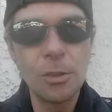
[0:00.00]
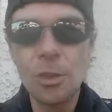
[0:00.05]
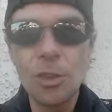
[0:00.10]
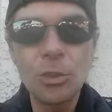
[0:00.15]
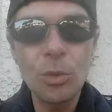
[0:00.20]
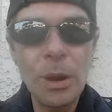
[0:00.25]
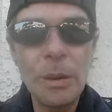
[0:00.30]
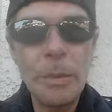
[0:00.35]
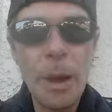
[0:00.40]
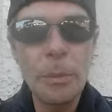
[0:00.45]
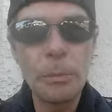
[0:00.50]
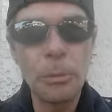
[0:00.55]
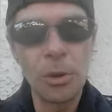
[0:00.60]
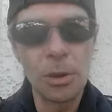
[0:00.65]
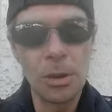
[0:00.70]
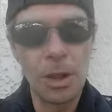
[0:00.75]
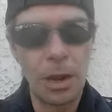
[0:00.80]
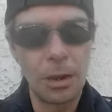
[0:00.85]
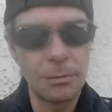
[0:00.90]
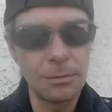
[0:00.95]
Just
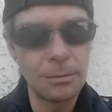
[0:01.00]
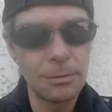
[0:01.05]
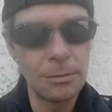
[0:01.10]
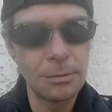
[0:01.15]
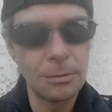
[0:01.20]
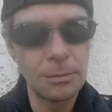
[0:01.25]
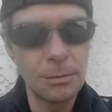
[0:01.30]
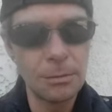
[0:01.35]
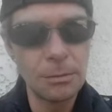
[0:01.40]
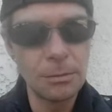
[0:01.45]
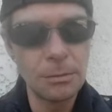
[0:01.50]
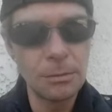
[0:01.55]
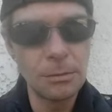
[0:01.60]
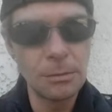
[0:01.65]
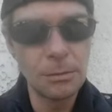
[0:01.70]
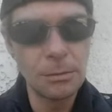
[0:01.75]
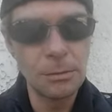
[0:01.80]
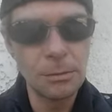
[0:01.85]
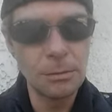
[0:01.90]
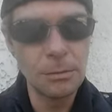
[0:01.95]
remember that.
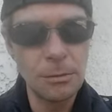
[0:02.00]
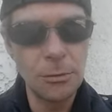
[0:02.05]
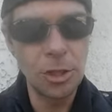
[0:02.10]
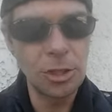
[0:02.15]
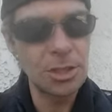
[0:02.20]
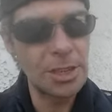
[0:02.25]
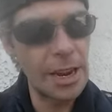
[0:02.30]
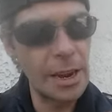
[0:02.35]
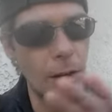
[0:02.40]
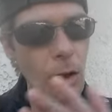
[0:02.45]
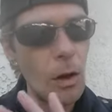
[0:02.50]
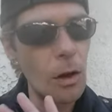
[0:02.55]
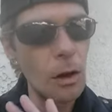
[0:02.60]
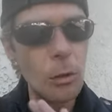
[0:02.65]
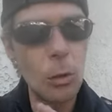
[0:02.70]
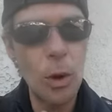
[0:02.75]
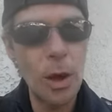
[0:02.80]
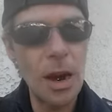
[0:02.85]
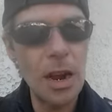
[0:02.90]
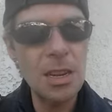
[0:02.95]
Just take all
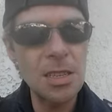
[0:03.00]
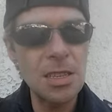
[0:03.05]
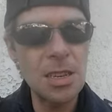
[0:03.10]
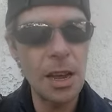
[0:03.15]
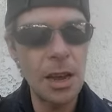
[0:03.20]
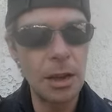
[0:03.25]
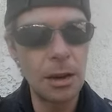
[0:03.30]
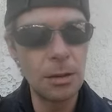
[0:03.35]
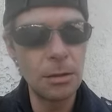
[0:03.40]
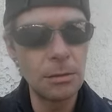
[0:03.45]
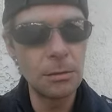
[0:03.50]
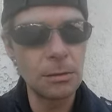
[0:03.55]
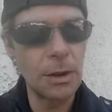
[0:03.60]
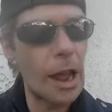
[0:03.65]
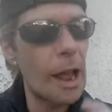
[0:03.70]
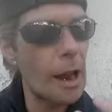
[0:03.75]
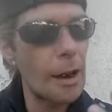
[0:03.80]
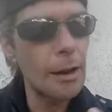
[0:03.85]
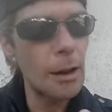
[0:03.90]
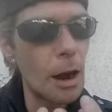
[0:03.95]
of what I said,
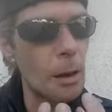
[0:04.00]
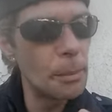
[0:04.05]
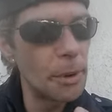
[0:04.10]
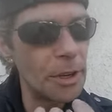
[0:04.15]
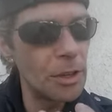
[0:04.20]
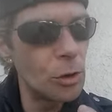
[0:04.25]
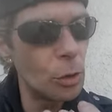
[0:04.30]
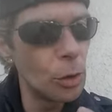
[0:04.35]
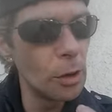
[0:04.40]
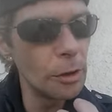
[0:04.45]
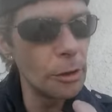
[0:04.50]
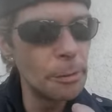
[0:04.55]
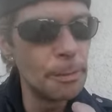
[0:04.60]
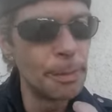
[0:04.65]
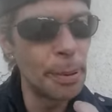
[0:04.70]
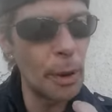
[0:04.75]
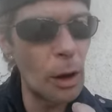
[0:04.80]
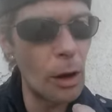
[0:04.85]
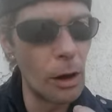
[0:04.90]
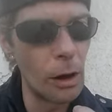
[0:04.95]
add it up into a little
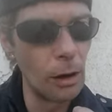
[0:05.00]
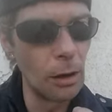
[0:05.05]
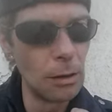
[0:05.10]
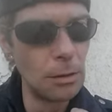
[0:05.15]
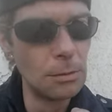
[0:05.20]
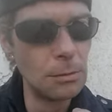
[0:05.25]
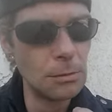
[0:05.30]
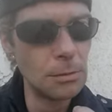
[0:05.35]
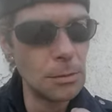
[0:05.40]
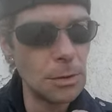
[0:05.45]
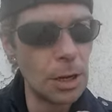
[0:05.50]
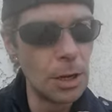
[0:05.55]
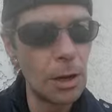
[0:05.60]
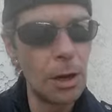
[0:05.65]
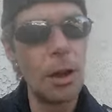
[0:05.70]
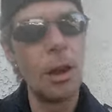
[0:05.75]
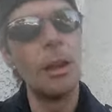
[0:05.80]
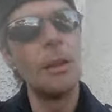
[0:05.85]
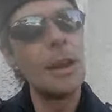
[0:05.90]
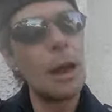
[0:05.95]
ball,
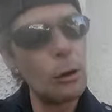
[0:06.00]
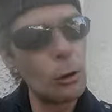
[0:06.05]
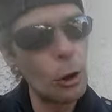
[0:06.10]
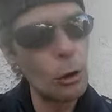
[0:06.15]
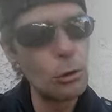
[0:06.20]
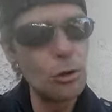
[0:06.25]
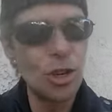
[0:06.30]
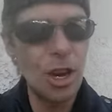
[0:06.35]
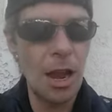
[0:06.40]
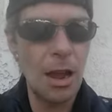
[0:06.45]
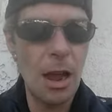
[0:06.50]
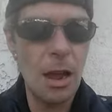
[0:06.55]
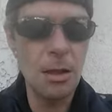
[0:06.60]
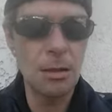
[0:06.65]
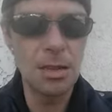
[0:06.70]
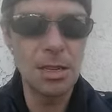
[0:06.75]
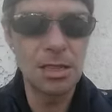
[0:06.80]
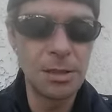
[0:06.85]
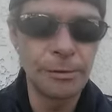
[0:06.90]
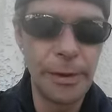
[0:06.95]
and now go check
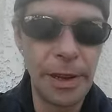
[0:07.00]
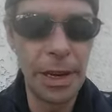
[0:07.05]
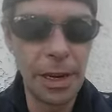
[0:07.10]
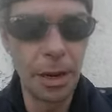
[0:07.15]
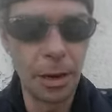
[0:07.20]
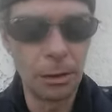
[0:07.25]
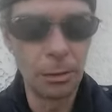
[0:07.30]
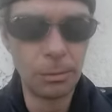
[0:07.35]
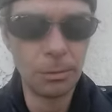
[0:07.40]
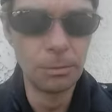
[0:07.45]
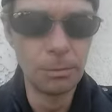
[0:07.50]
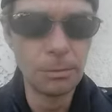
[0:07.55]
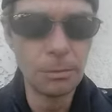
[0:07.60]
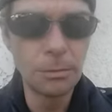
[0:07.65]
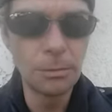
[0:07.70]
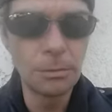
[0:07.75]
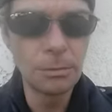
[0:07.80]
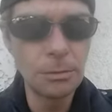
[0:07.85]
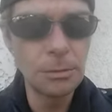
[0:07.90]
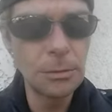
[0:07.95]
out this video.
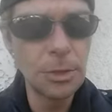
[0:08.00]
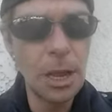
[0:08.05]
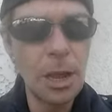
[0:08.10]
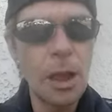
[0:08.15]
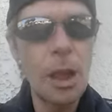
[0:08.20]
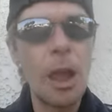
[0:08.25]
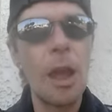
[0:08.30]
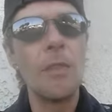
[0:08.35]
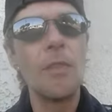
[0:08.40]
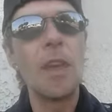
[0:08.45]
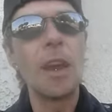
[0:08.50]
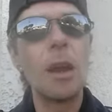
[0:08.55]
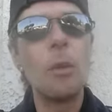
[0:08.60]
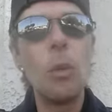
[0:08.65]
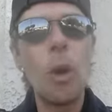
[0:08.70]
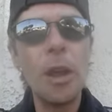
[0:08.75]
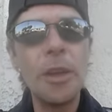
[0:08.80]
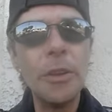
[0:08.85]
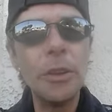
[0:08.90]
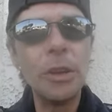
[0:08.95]
And then I
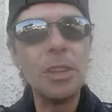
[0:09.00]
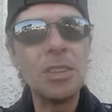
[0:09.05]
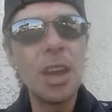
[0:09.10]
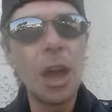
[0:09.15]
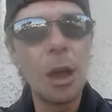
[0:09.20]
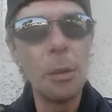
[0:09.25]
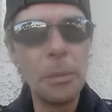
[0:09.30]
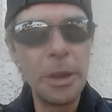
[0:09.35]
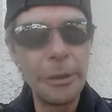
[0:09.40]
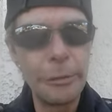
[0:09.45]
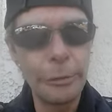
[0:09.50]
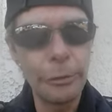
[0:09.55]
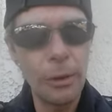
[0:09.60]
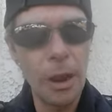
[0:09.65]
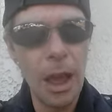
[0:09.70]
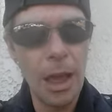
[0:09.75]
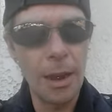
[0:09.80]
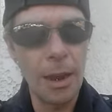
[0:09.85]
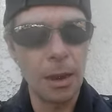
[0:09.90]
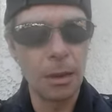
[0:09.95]
want you to tell me
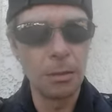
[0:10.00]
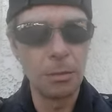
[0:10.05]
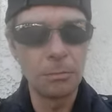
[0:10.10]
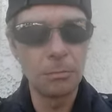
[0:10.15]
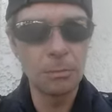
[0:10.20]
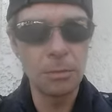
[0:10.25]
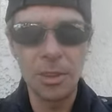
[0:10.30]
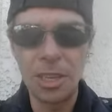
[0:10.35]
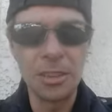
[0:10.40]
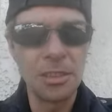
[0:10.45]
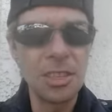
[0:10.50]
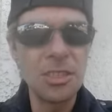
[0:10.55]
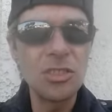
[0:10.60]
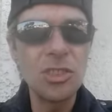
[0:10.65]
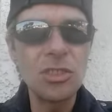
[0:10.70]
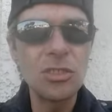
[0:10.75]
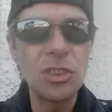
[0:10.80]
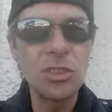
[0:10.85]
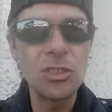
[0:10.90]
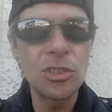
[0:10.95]
flat out that
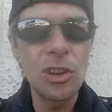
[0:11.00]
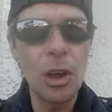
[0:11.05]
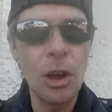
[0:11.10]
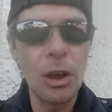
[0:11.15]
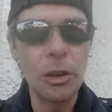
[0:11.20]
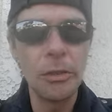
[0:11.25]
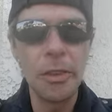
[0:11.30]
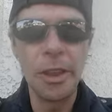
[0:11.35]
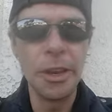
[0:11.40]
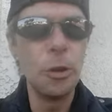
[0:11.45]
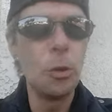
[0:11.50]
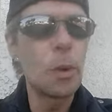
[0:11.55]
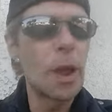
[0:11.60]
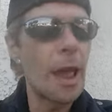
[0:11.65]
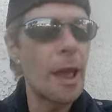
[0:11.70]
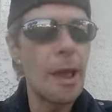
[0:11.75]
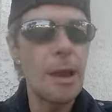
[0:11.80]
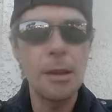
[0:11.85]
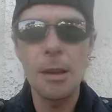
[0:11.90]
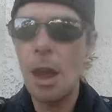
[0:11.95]
this is a song that you
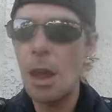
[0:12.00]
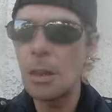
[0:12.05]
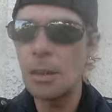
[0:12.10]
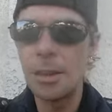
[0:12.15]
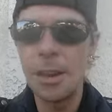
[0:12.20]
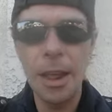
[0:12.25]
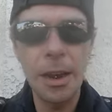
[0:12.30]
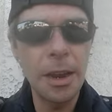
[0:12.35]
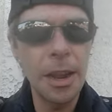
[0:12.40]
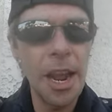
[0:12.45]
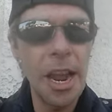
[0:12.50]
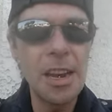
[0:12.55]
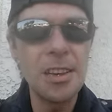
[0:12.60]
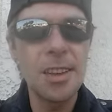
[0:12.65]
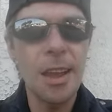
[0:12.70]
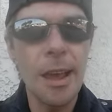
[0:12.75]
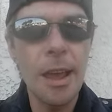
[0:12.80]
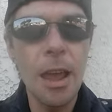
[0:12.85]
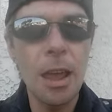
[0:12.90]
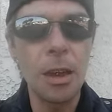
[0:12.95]
cannot dedicate
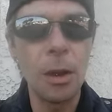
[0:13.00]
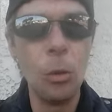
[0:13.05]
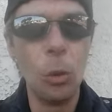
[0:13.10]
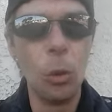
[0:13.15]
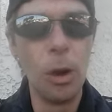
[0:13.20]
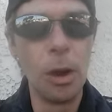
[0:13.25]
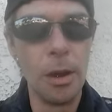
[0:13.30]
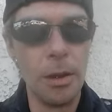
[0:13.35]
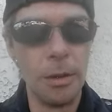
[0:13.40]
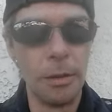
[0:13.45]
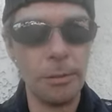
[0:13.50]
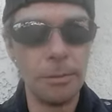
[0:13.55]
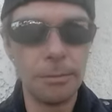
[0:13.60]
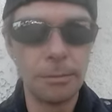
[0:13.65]
to anyone.